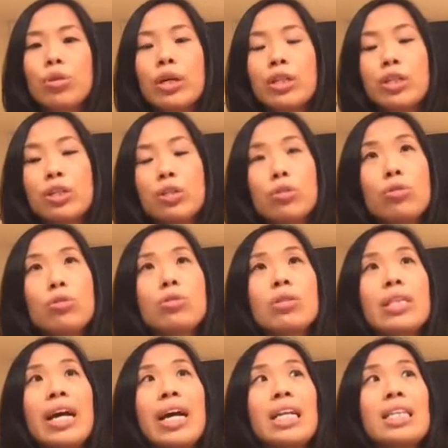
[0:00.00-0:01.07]
shoes
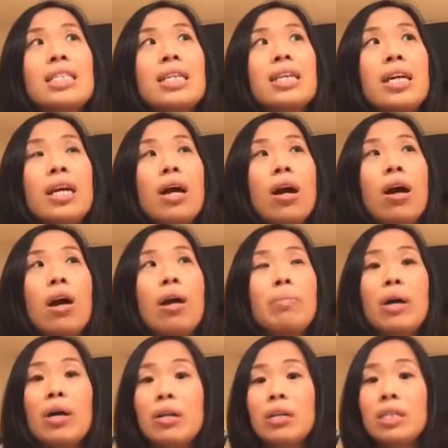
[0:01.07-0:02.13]
that are
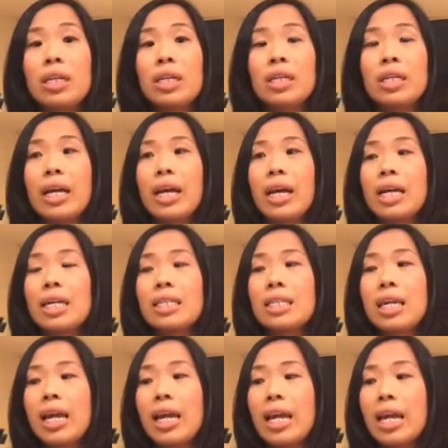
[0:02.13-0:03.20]
marketed as
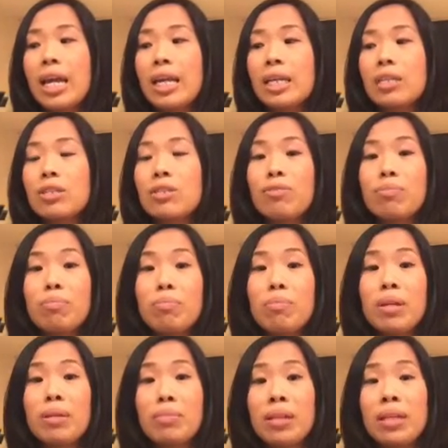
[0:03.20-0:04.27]
a sort of
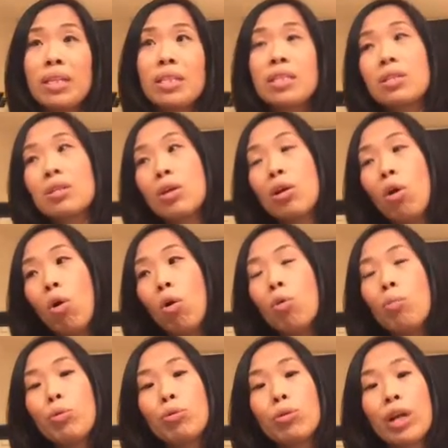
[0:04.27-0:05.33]
minimalist or
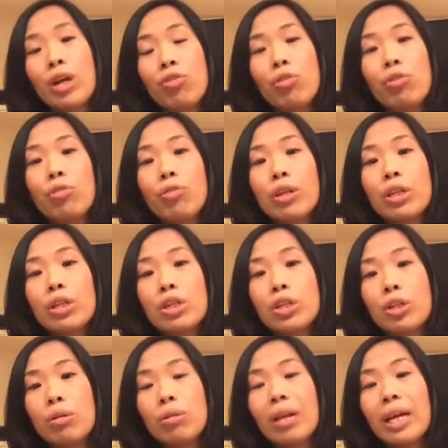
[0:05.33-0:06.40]
more natural running
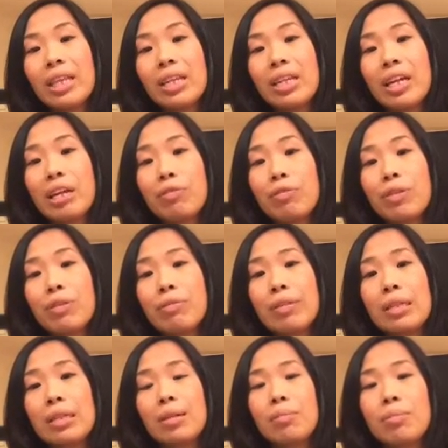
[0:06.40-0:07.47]
shoe, like the Nike Free, for
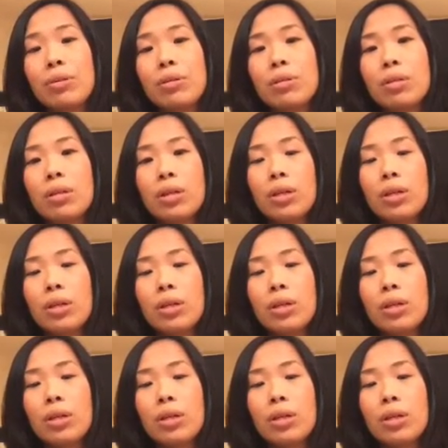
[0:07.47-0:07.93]
example.